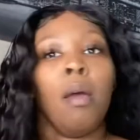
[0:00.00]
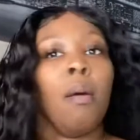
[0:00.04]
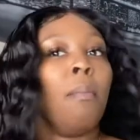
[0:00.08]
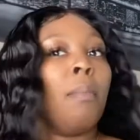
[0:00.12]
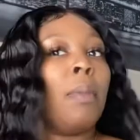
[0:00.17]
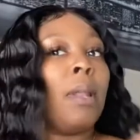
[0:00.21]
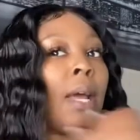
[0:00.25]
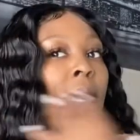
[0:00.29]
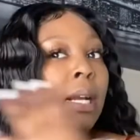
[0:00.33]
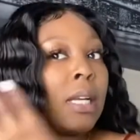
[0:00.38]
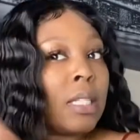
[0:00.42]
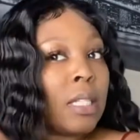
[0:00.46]

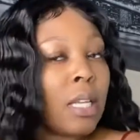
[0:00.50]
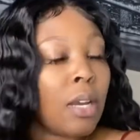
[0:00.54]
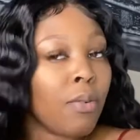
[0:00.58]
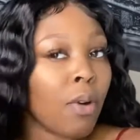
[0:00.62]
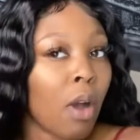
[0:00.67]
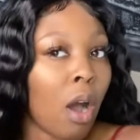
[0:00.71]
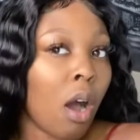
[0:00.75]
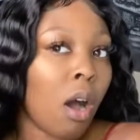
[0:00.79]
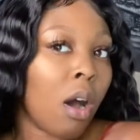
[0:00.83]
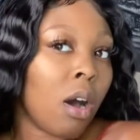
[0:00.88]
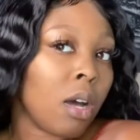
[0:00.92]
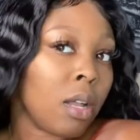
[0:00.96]
But like I said, with
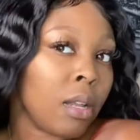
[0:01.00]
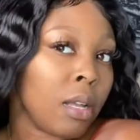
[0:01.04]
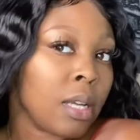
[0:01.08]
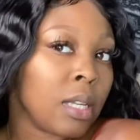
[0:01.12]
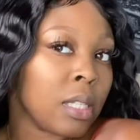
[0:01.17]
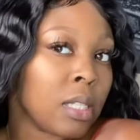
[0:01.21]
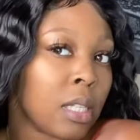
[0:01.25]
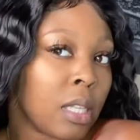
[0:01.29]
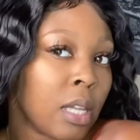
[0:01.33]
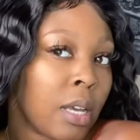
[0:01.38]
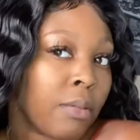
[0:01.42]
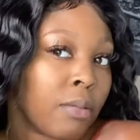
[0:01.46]
all
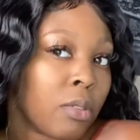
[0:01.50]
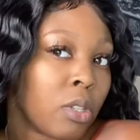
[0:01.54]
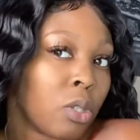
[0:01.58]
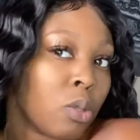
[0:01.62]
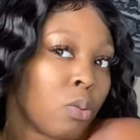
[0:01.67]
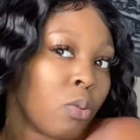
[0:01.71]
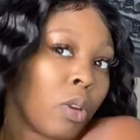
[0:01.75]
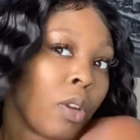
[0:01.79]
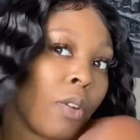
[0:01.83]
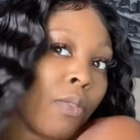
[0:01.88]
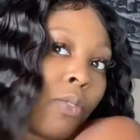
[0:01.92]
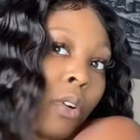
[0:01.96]
these limbs, the
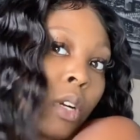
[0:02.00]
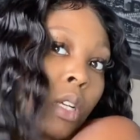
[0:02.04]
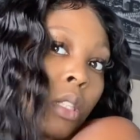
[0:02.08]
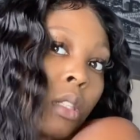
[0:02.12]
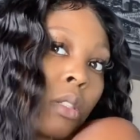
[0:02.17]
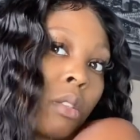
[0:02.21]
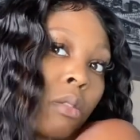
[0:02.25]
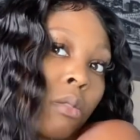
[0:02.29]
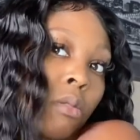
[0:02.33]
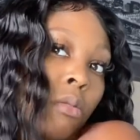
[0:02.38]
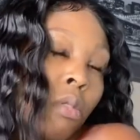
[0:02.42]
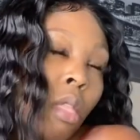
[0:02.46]
twenty-four,
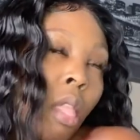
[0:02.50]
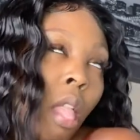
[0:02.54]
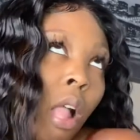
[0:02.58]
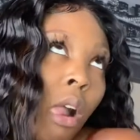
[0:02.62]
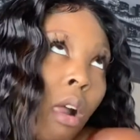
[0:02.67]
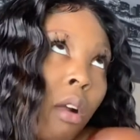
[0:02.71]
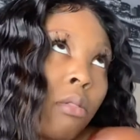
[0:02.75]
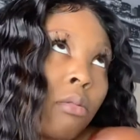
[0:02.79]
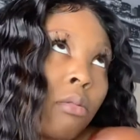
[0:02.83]
the